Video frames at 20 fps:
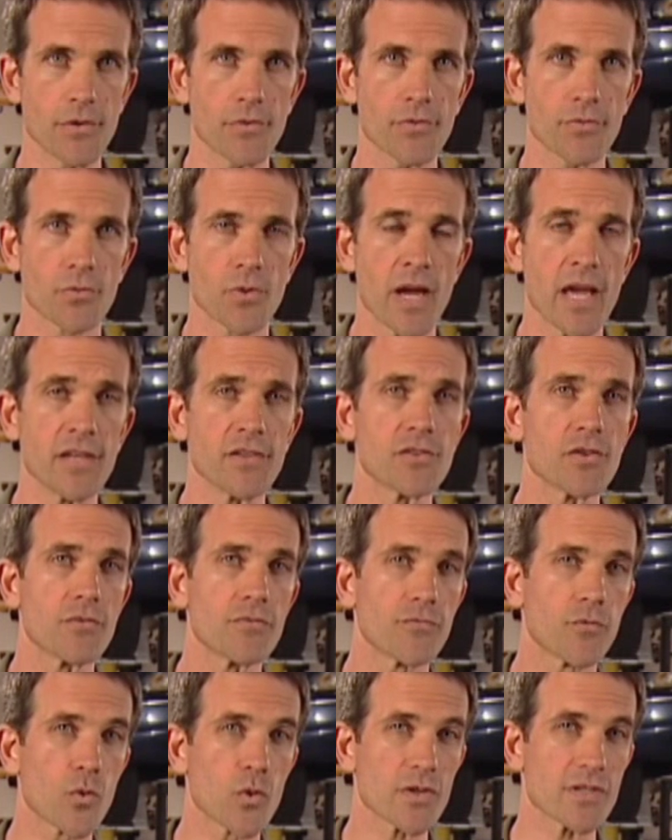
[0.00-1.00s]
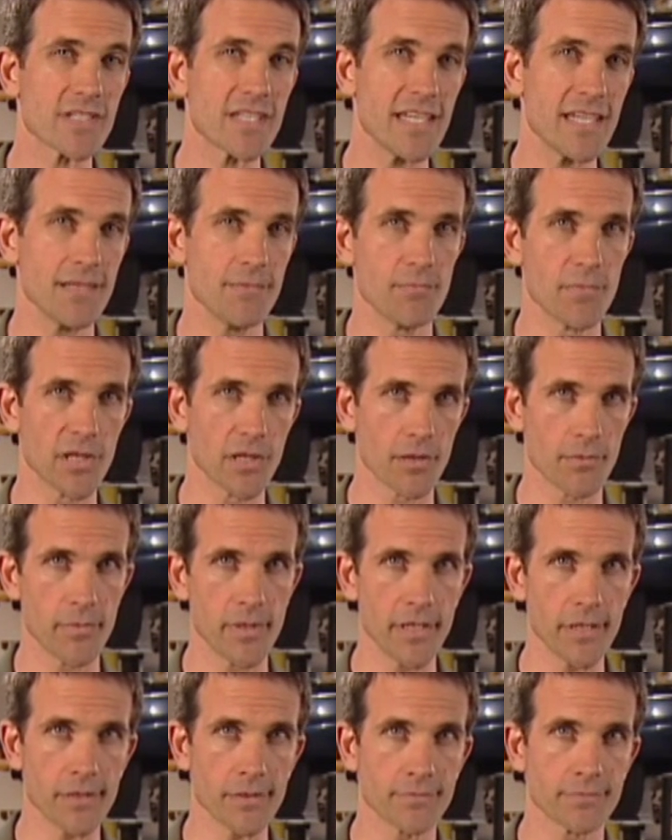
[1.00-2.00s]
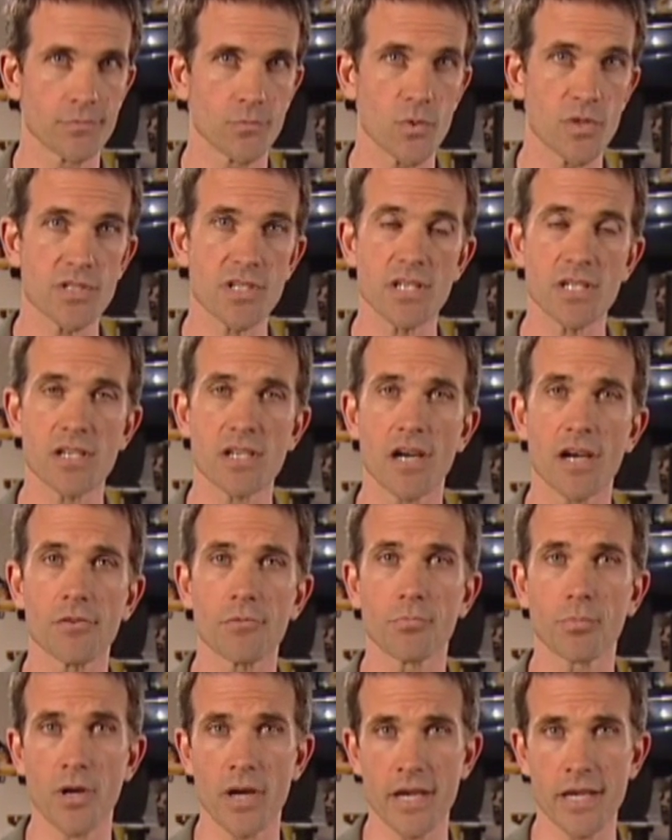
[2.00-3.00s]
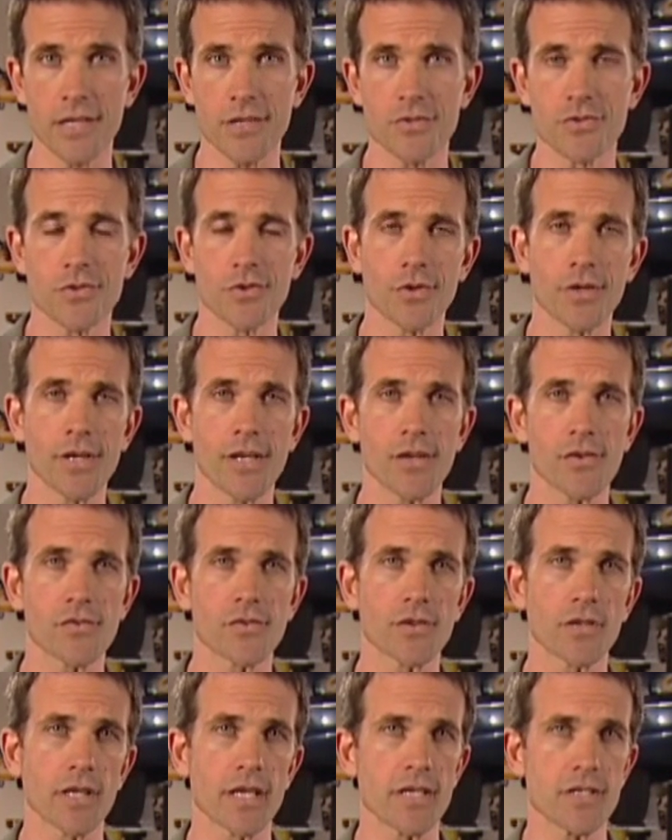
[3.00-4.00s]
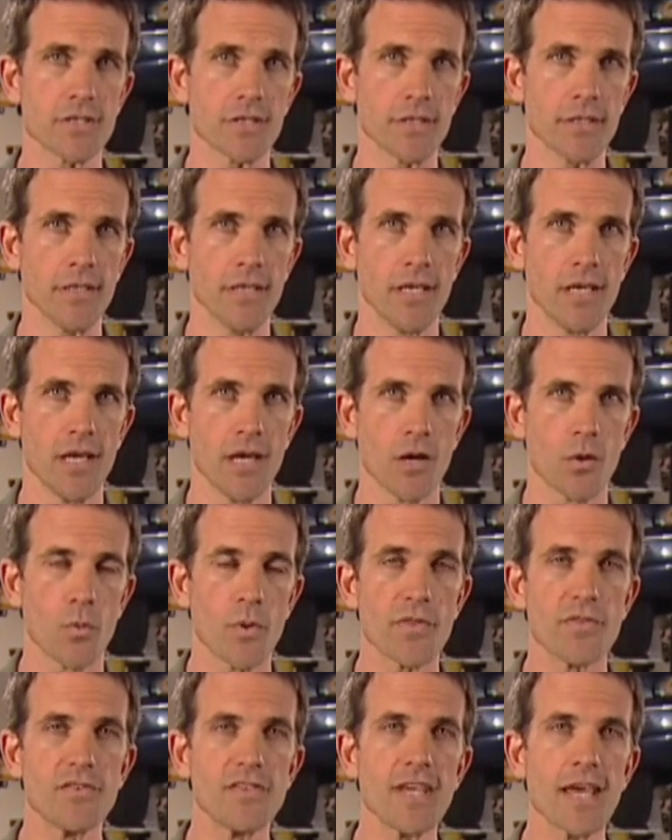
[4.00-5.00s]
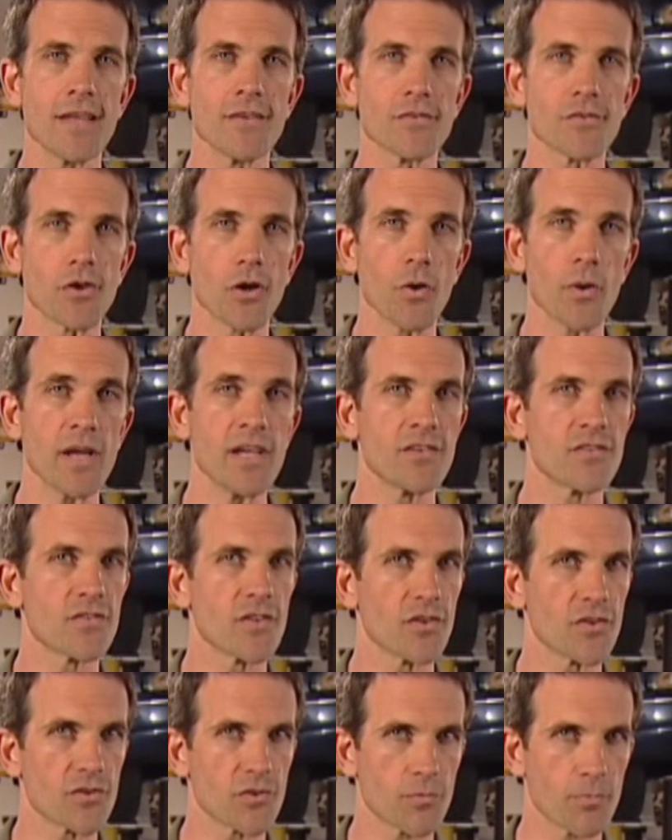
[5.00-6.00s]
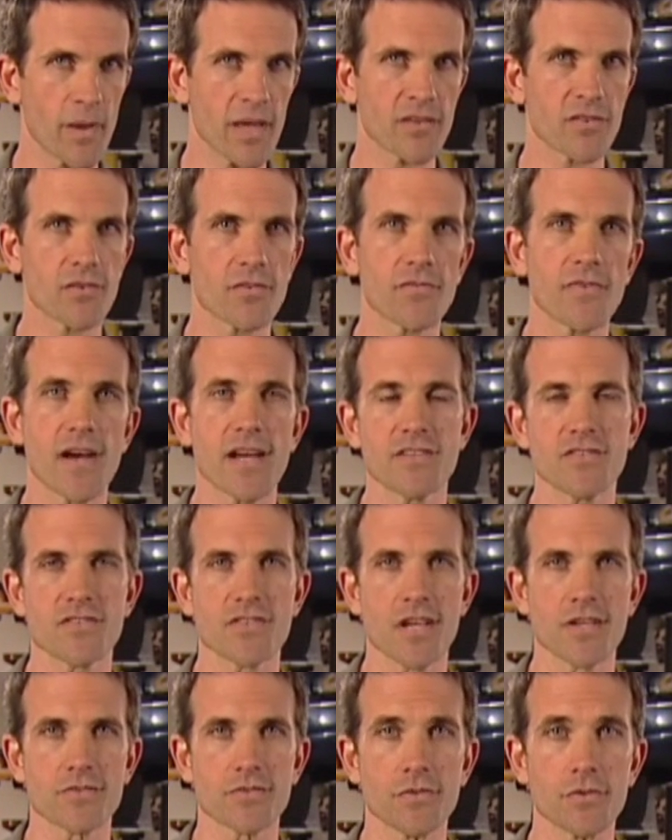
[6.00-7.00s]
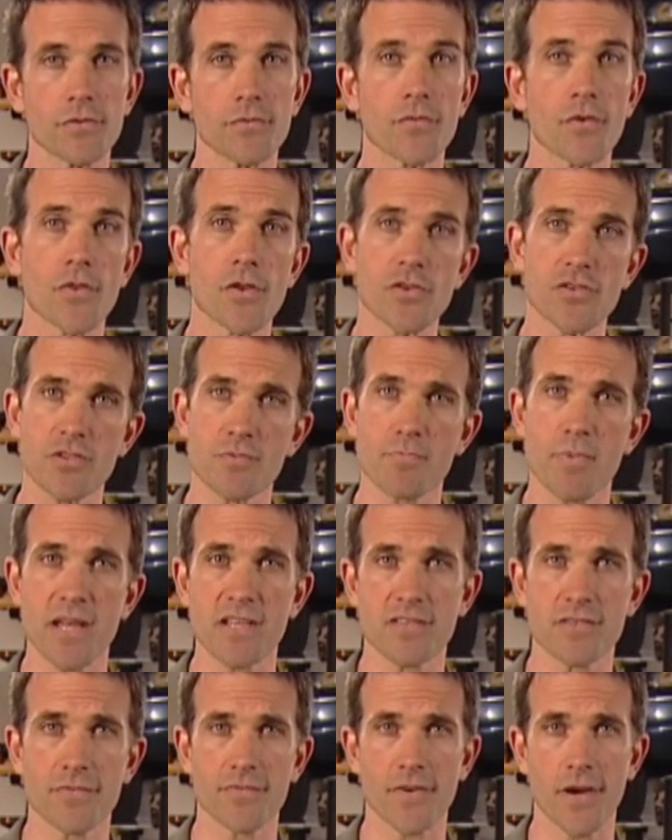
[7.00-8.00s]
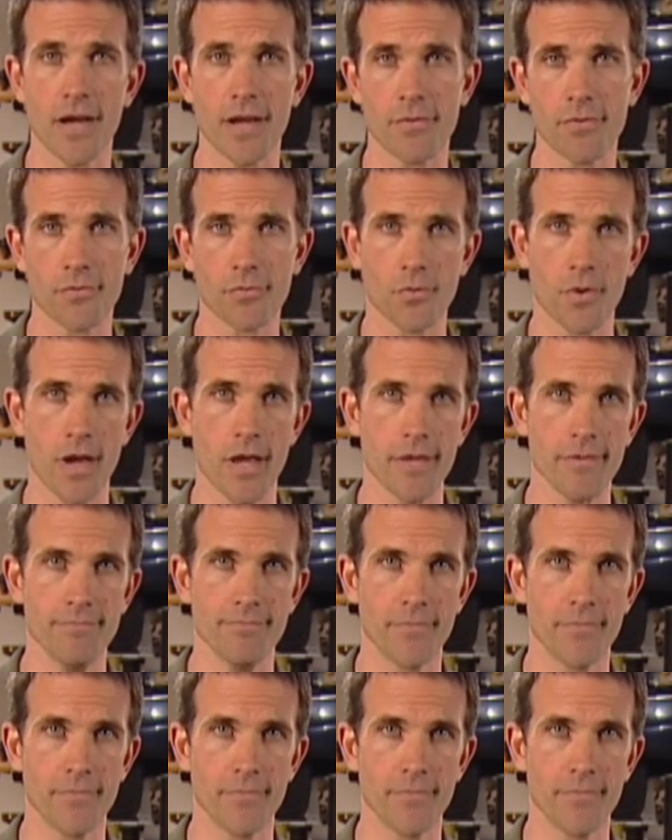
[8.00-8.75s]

thread to 14mm, which can cause breakage during installation. With Denso, it's the specified sensor for the specified thread.